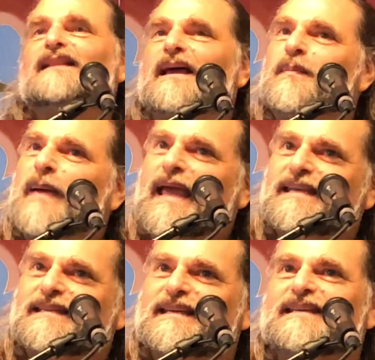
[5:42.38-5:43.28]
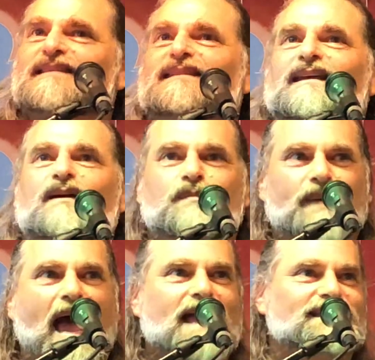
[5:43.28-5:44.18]
like patience and
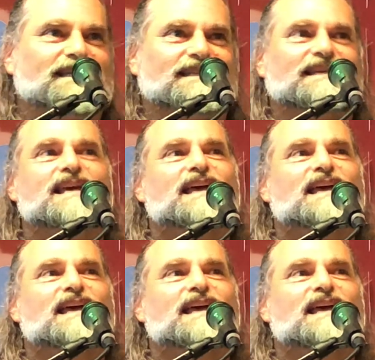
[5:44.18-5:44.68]
compassion